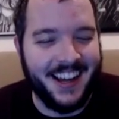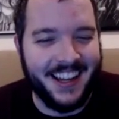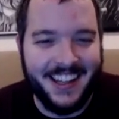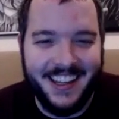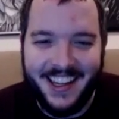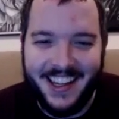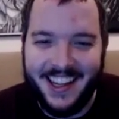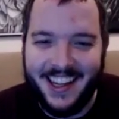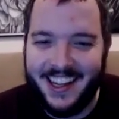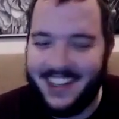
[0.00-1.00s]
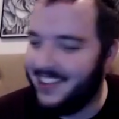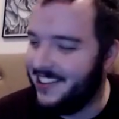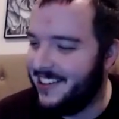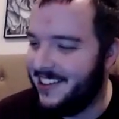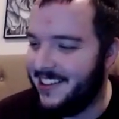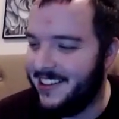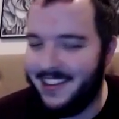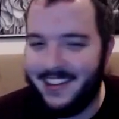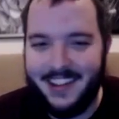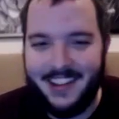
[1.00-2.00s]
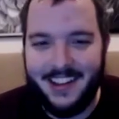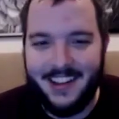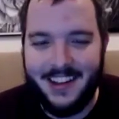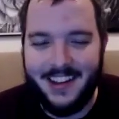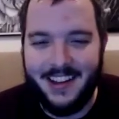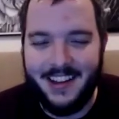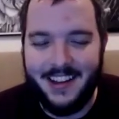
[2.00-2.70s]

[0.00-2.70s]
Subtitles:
No words are spoken by the person on screen.